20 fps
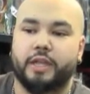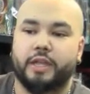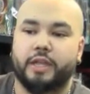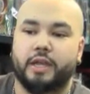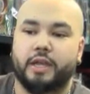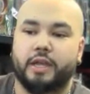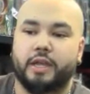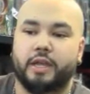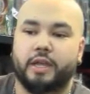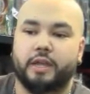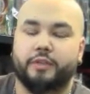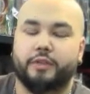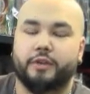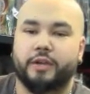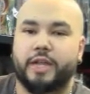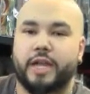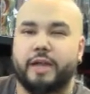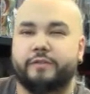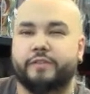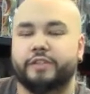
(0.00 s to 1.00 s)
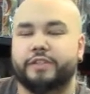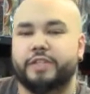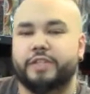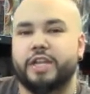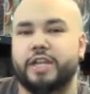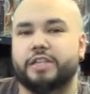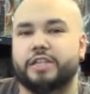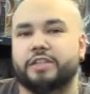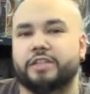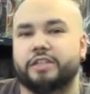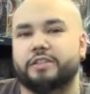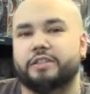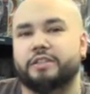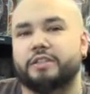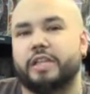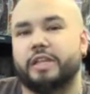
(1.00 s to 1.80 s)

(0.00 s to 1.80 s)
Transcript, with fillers: uh, their conversations,